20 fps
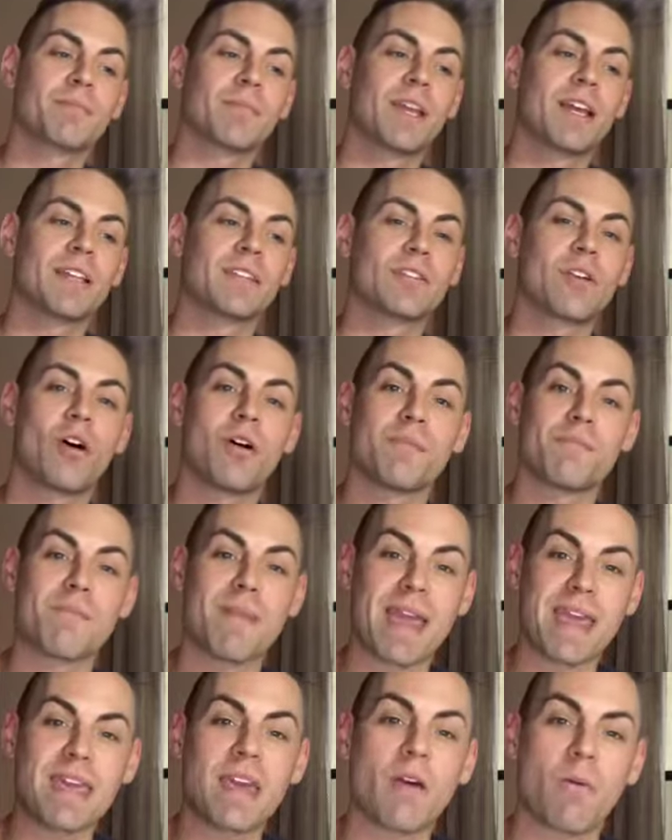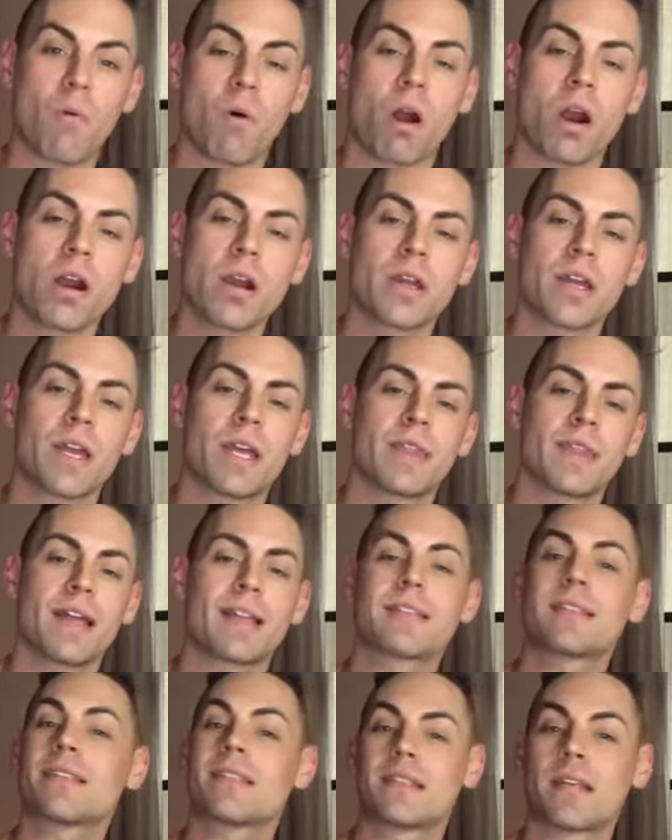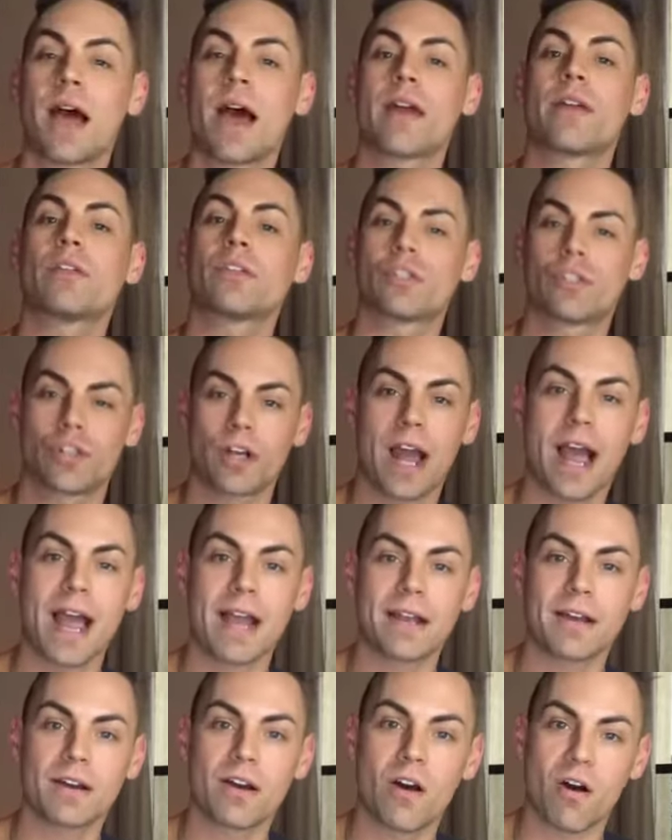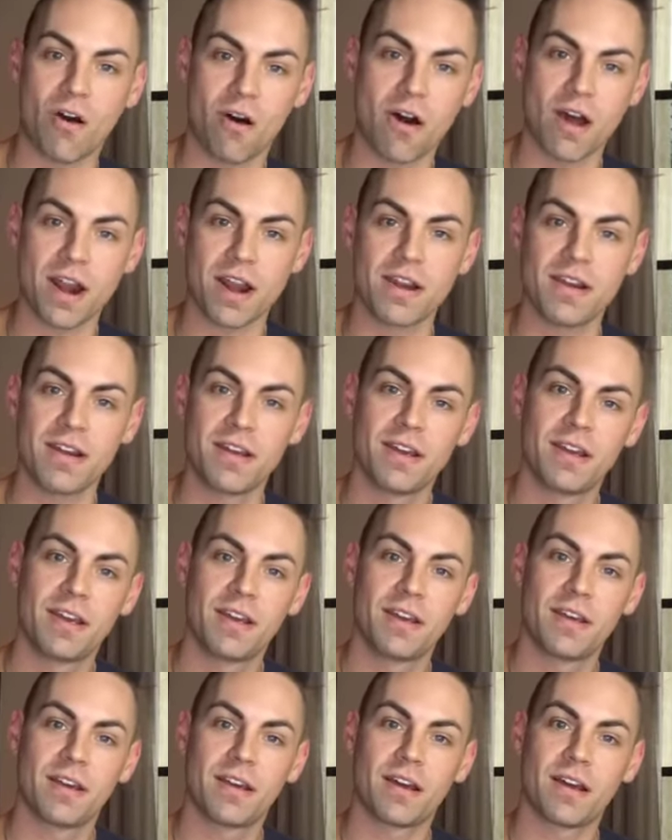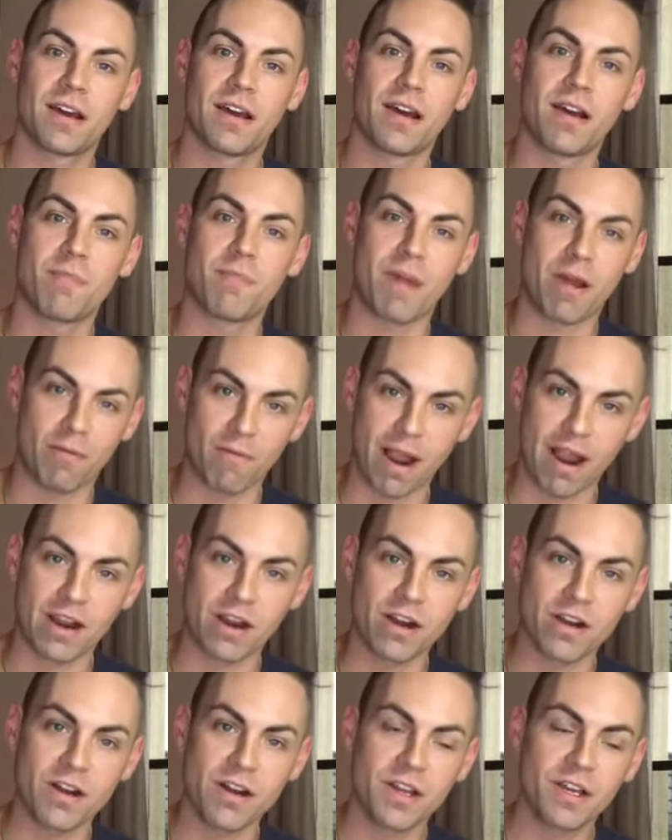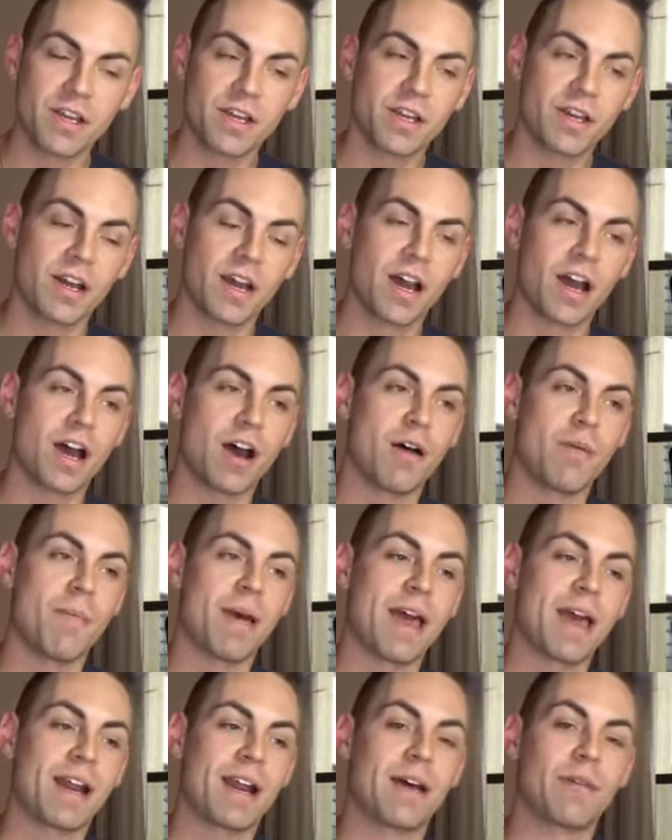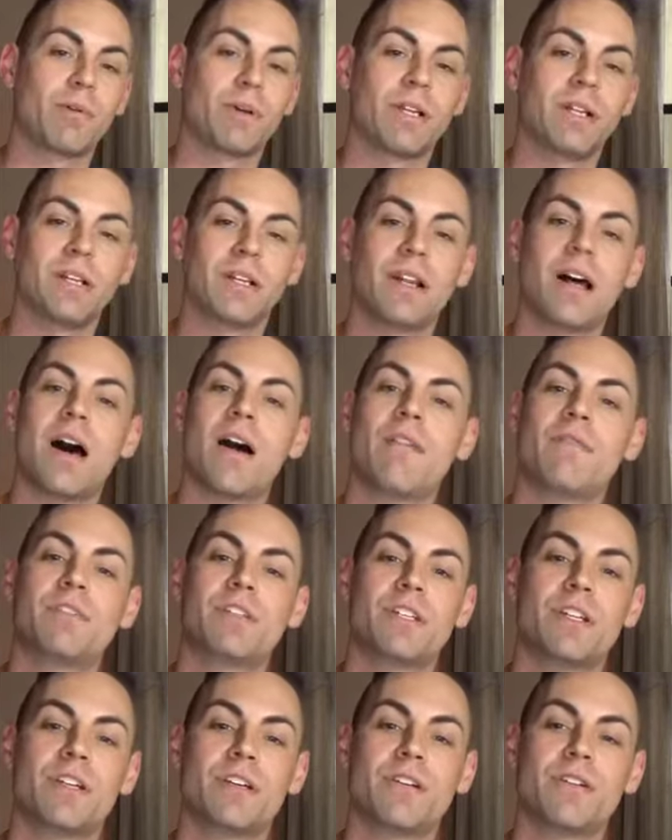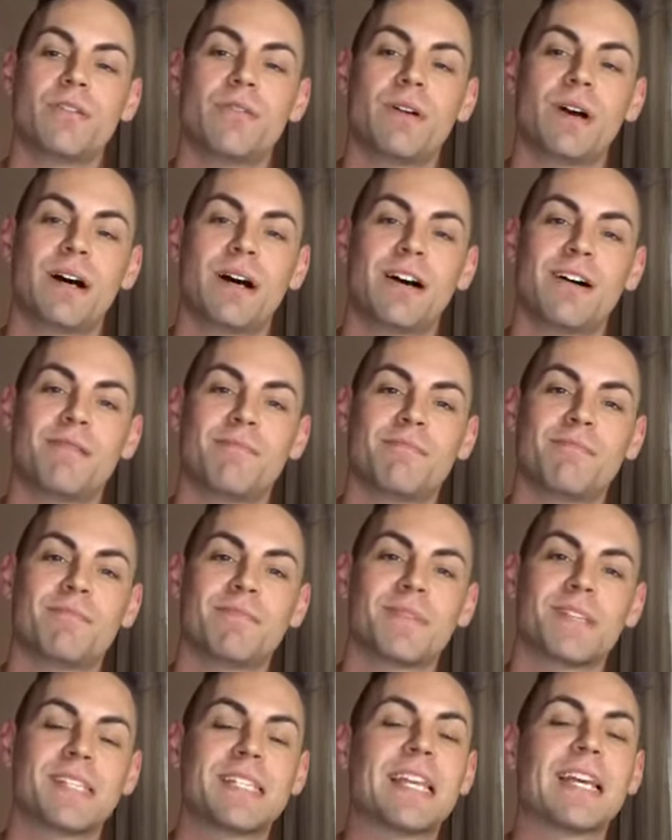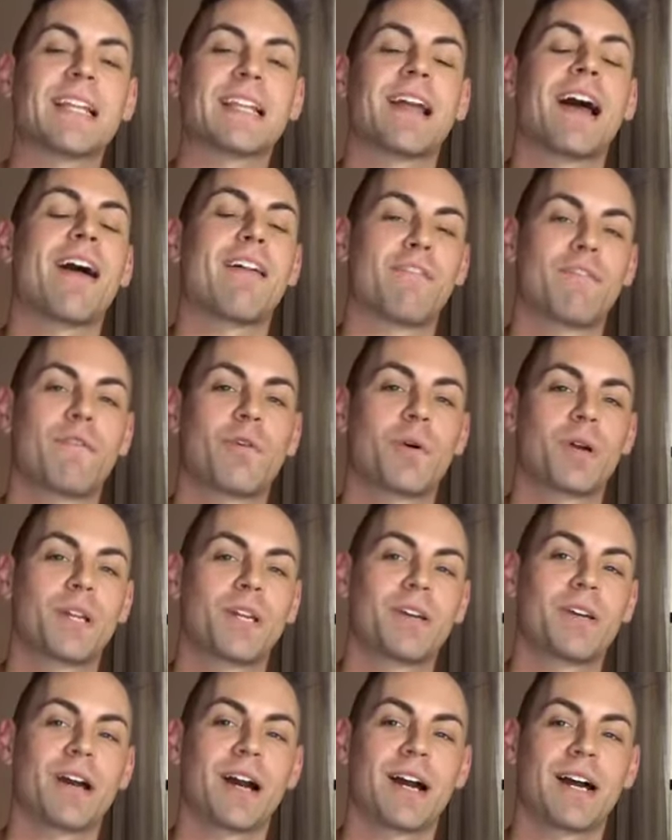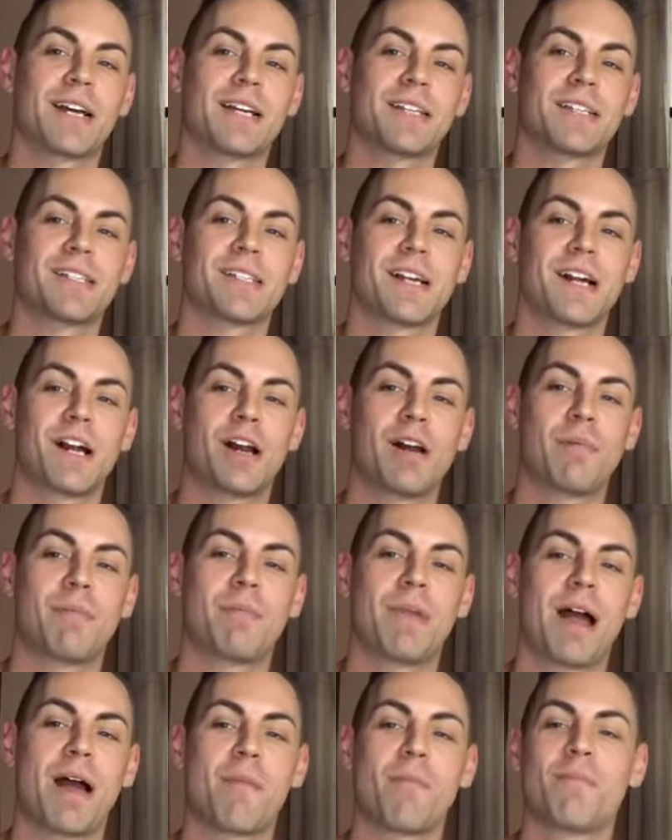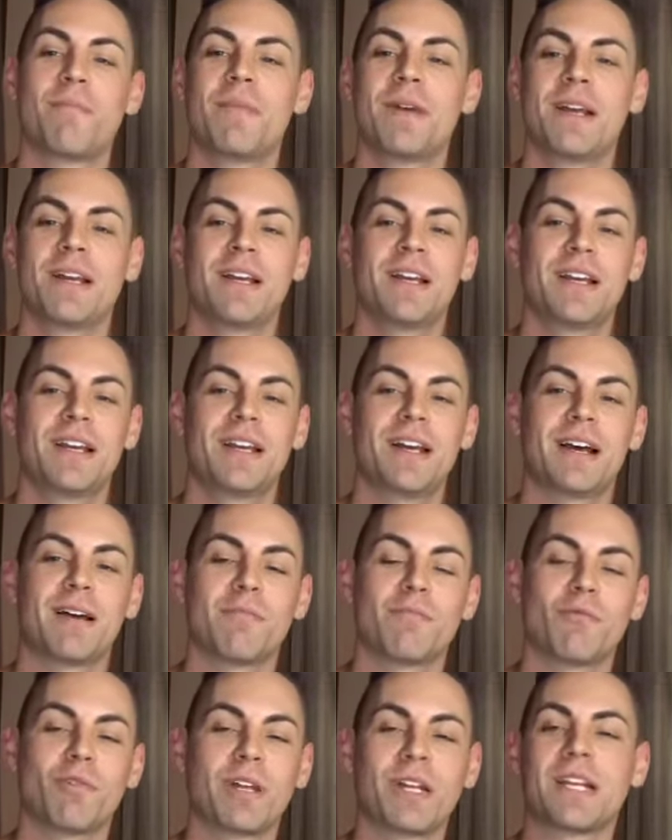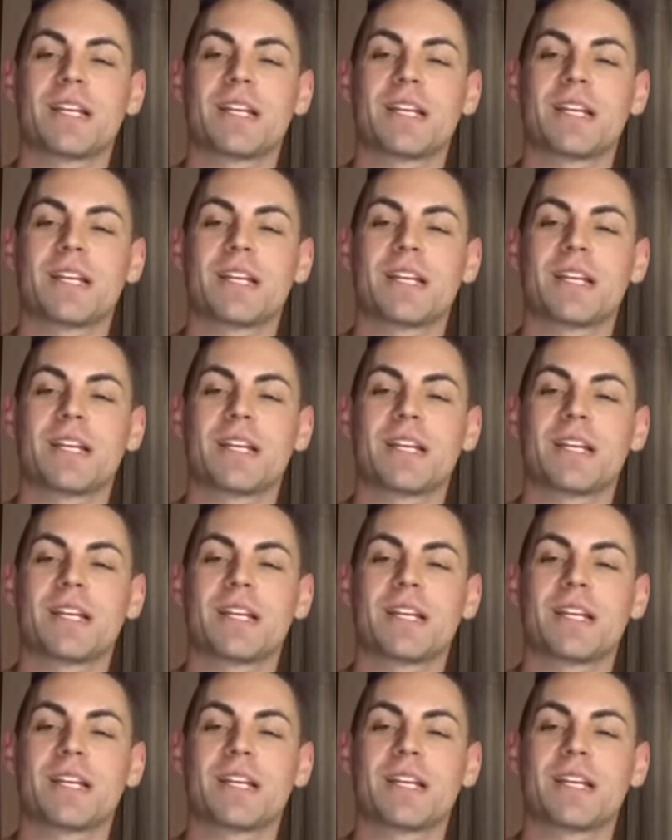It's called Make It Work, and that's the title track on my record. And I would love to sing that for you guys. I'm really